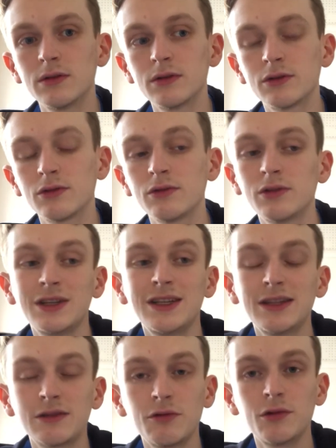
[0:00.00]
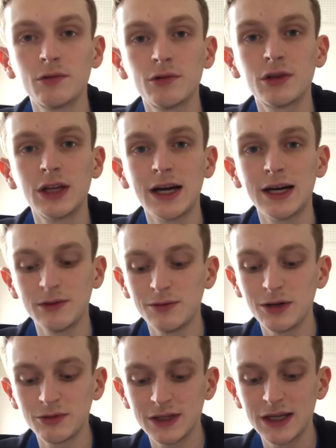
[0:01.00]
so they need to know that it
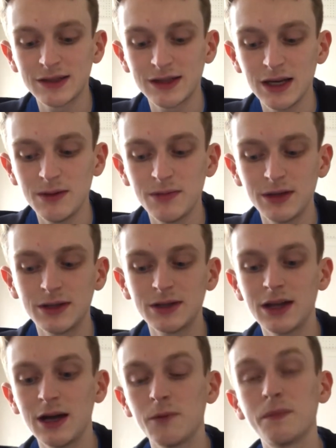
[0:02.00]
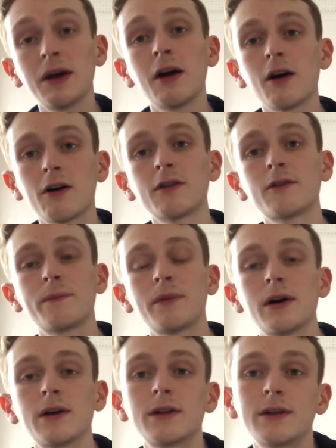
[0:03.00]
will take time and it'll be hard,
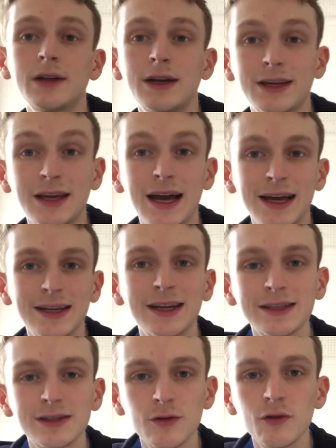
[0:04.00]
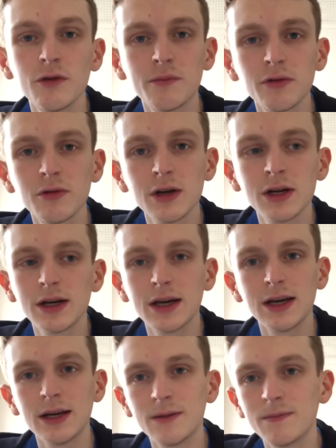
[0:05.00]
but it is doable.
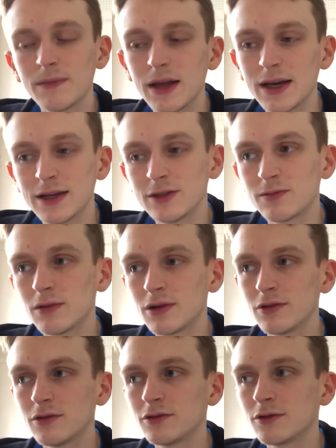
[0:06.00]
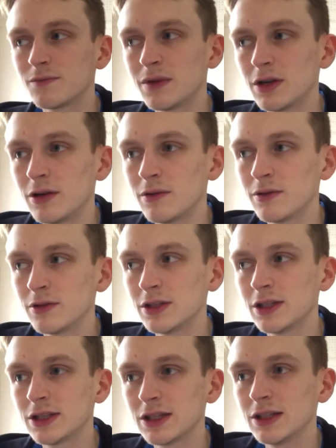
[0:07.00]
It is one of those mental
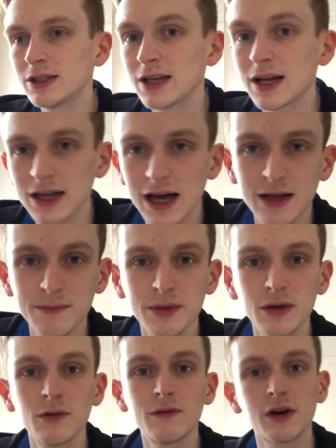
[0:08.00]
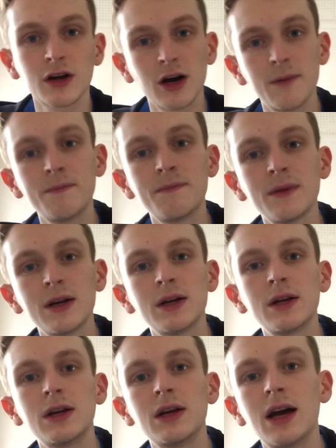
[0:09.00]
illnesses that can be overcome,
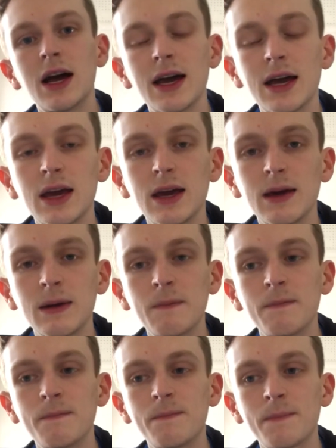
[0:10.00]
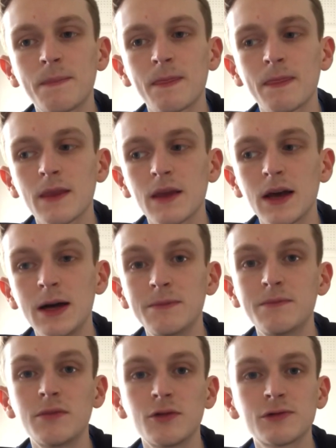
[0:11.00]
and
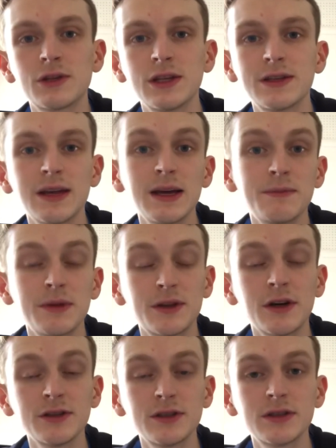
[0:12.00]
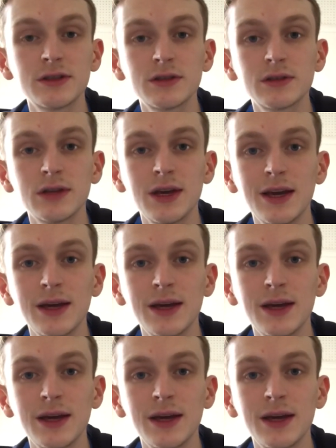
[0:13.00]
most of the time it does